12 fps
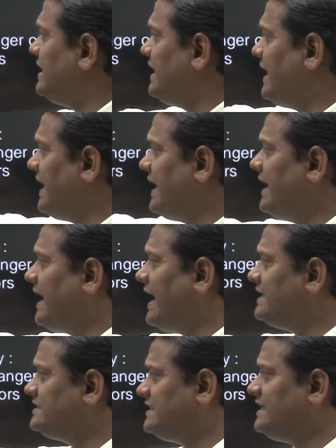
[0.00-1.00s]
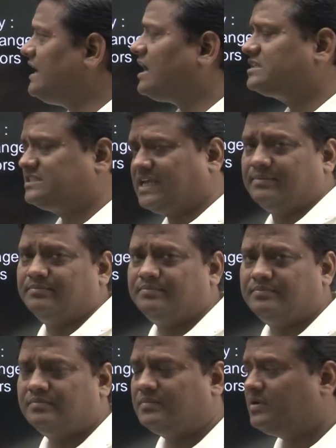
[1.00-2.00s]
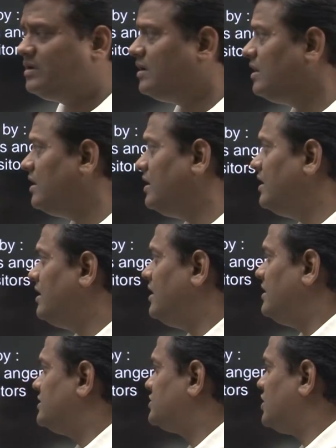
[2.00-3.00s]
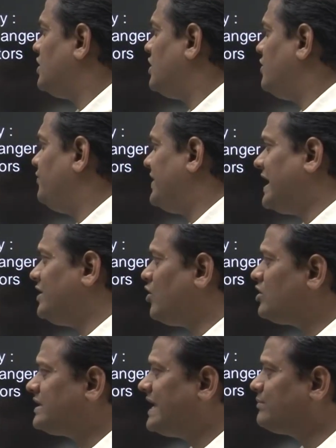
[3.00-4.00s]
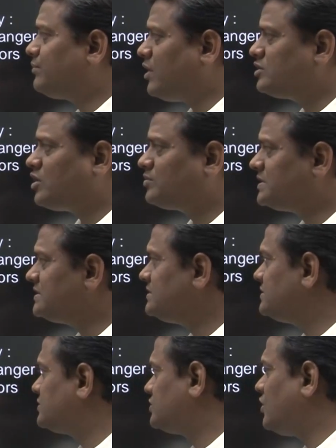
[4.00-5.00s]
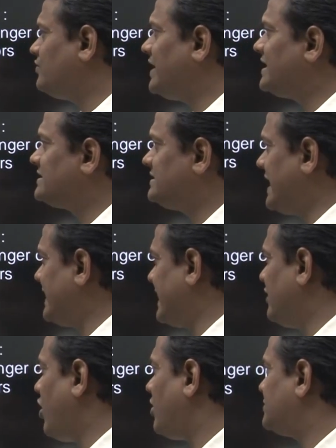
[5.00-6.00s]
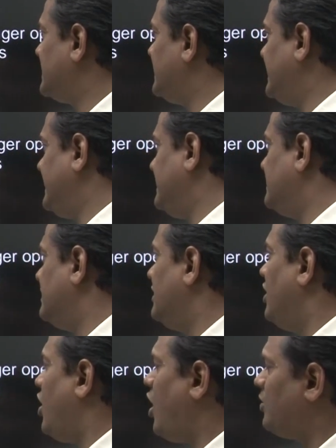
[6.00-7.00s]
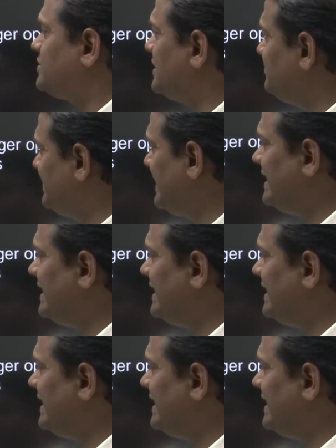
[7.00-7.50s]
A and C are same. So we cannot take both options, so we are taking option D. Option B